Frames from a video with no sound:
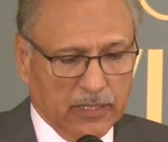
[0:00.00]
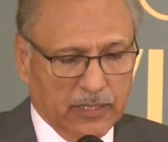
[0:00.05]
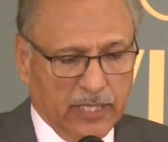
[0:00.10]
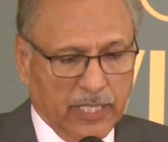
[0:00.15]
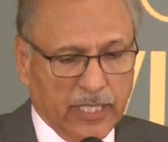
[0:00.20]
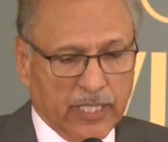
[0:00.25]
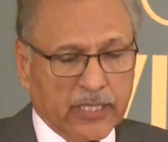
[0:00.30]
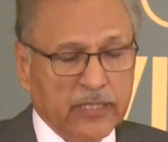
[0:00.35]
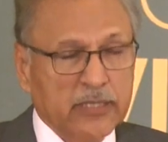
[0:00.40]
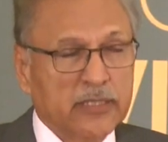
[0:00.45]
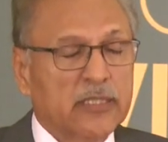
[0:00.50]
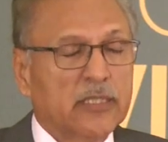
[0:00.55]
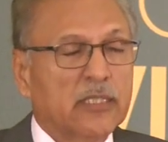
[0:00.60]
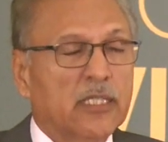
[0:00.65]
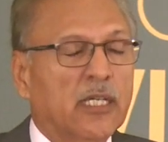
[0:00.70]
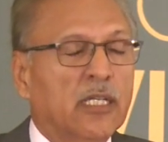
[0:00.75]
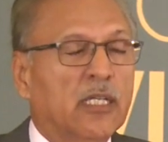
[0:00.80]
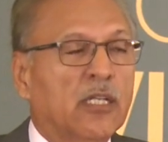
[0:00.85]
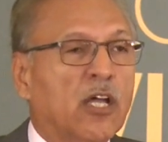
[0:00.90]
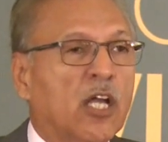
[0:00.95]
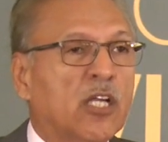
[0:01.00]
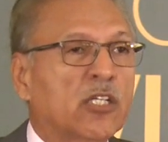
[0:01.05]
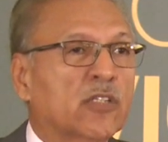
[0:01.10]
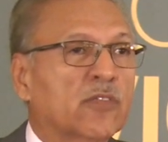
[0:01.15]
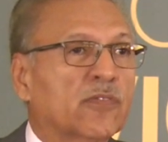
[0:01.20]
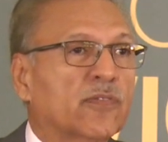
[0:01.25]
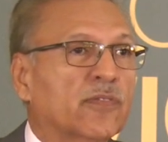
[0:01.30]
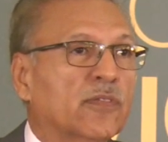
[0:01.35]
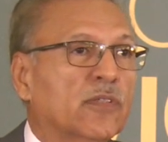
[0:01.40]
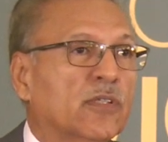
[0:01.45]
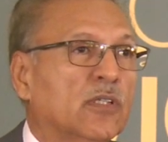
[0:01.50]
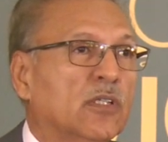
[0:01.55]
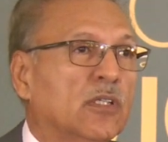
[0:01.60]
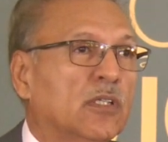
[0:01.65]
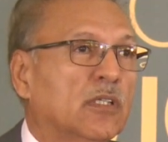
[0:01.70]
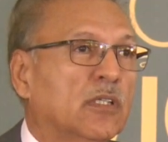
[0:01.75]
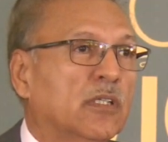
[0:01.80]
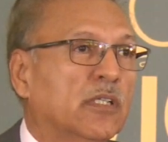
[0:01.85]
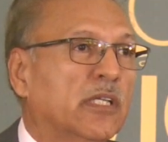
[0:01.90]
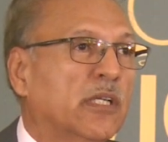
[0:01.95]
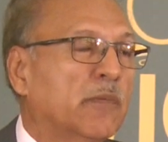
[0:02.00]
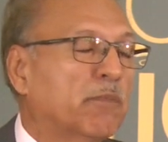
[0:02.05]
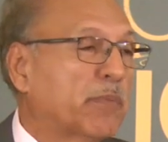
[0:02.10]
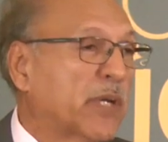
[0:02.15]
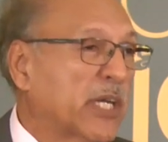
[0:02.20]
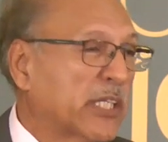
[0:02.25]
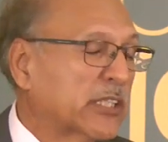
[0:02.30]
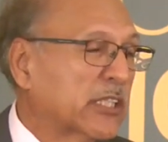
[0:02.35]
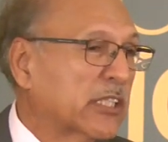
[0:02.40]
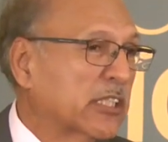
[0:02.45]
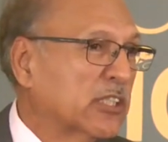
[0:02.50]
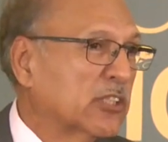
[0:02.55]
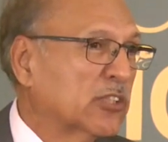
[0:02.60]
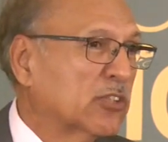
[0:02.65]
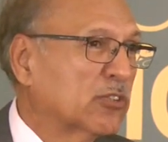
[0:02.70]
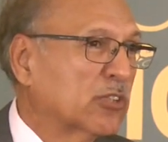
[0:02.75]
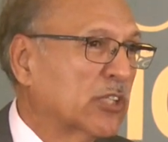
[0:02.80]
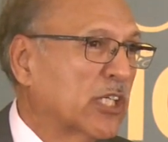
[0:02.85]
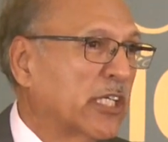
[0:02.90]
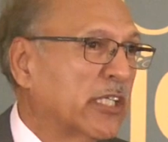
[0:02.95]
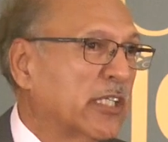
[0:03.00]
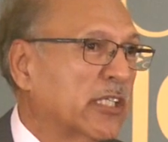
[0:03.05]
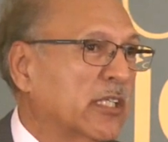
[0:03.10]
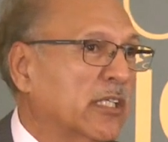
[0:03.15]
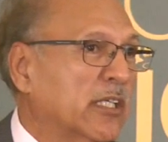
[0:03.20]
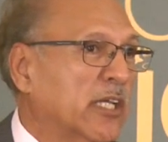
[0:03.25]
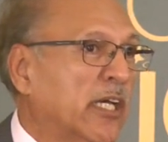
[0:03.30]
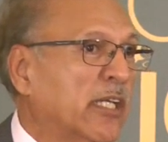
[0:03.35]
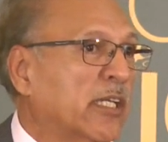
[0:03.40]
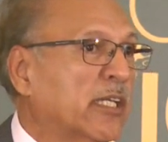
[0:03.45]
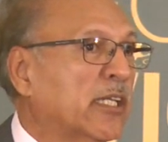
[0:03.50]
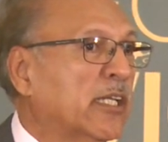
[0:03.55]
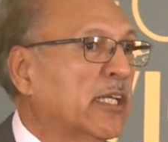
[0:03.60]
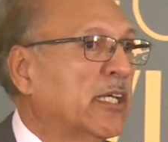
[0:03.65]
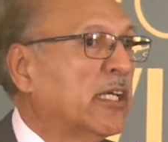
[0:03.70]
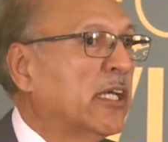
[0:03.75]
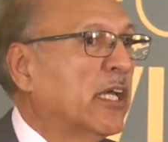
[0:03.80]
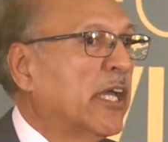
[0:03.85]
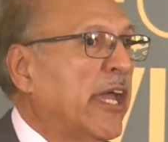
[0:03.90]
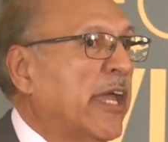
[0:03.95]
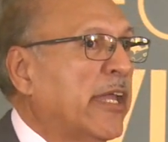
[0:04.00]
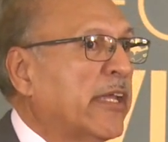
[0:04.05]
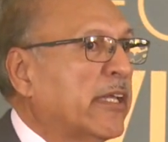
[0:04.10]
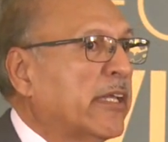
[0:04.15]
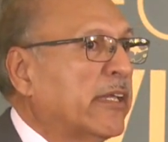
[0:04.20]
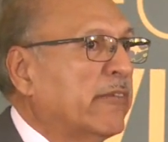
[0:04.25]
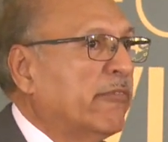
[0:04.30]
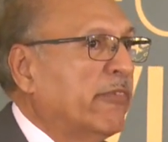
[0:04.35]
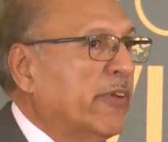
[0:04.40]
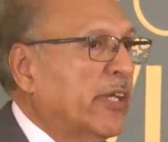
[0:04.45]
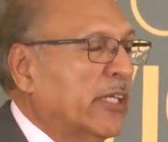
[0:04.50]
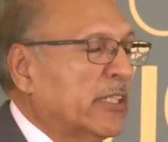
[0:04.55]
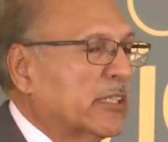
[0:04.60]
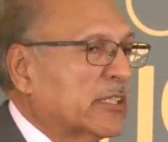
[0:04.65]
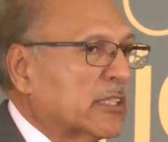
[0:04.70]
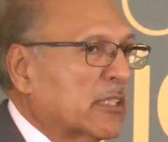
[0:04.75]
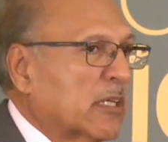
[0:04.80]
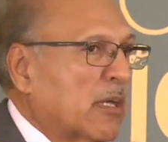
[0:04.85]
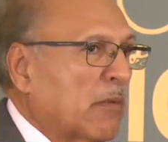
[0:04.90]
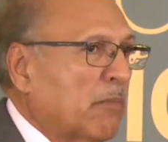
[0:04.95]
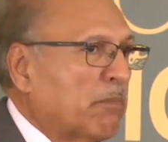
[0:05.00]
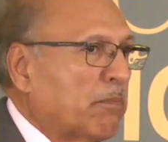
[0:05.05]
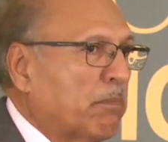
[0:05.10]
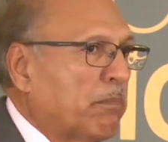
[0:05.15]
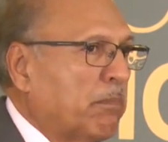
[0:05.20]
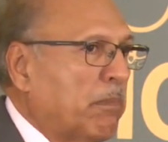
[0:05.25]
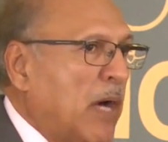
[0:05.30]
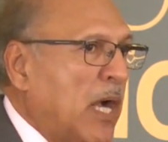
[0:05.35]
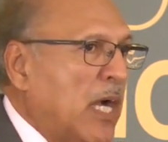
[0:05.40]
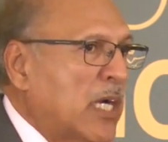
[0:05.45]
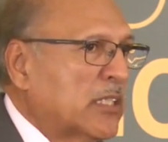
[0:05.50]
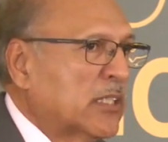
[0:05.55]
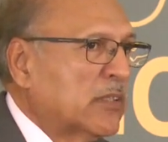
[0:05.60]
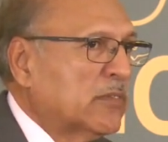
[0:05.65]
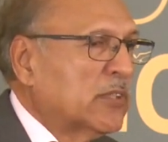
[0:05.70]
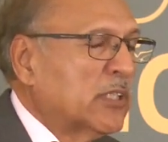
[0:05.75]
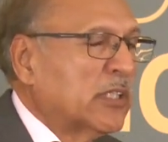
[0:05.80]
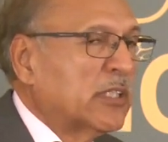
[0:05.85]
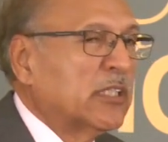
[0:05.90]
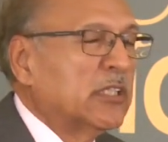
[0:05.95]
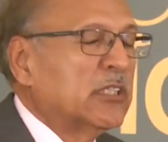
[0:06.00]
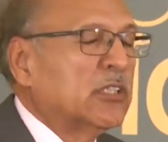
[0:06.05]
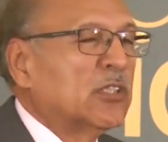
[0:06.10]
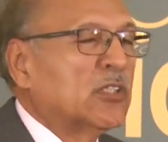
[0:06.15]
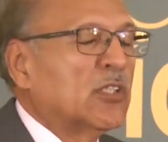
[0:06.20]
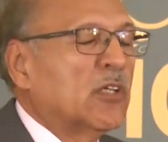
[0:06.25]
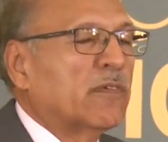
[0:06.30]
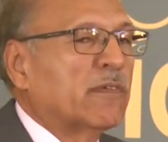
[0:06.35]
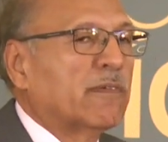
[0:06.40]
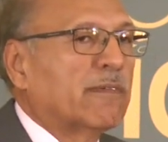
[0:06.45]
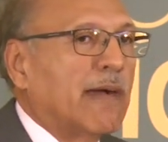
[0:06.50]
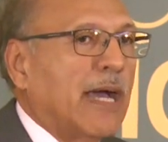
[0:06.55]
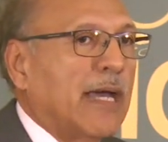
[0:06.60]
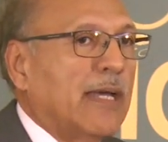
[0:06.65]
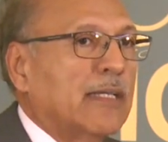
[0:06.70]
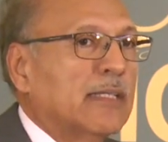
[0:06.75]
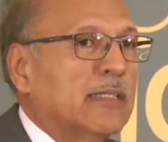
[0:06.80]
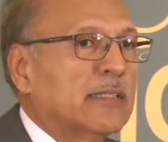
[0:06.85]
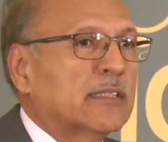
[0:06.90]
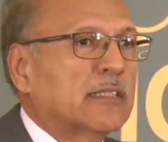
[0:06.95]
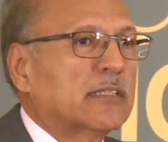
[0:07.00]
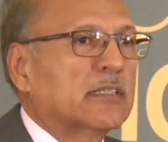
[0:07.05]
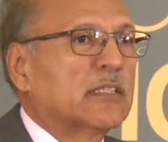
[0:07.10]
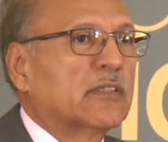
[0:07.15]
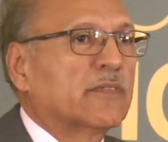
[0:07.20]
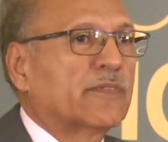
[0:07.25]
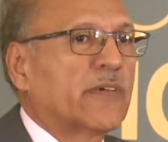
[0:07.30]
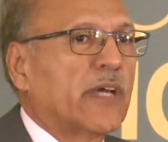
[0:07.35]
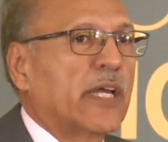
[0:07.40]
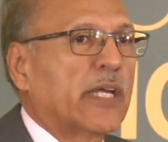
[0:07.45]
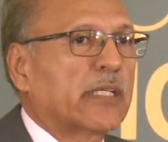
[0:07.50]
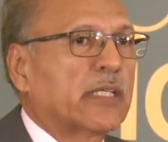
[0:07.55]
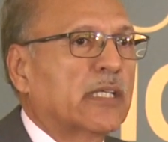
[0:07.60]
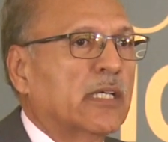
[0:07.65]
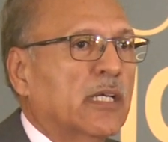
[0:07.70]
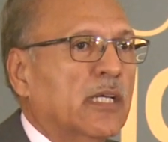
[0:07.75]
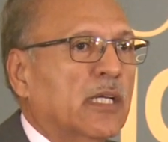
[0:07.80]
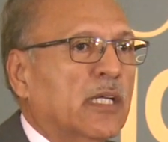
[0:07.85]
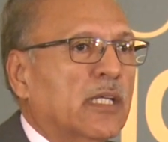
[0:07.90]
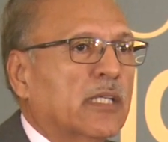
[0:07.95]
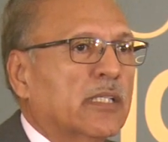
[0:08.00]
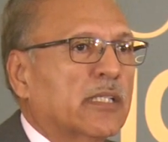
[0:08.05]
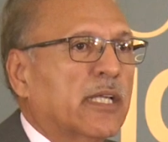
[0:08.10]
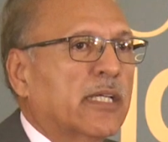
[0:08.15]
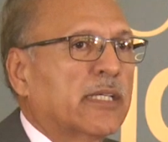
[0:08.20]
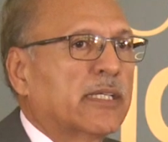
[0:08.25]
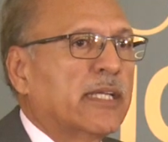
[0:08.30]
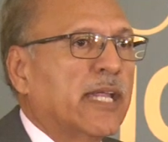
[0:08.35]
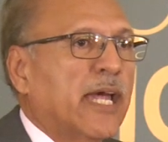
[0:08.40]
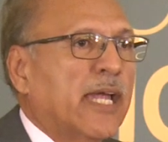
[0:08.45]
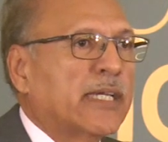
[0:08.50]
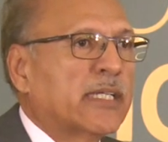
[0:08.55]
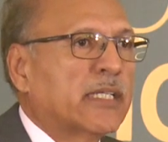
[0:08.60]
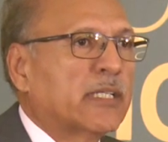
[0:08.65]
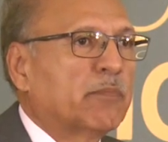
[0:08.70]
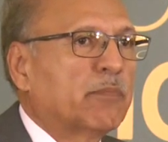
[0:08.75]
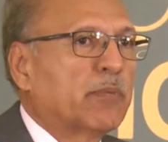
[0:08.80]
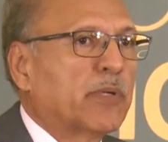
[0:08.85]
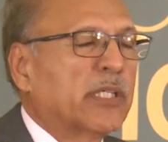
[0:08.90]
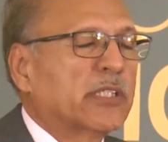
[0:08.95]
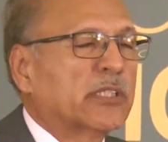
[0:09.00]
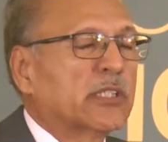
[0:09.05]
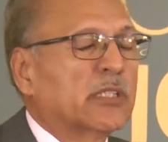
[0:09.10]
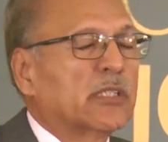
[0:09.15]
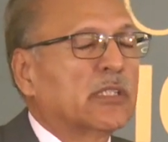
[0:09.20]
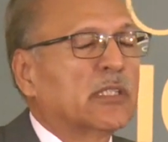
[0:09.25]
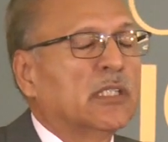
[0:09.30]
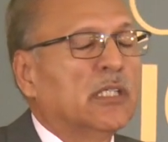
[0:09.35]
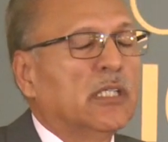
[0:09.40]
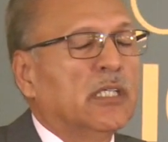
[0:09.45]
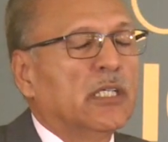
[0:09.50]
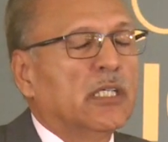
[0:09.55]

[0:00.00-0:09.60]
there is a lot of depression in society. And, and when a part of the reason of violence is the fact that that depression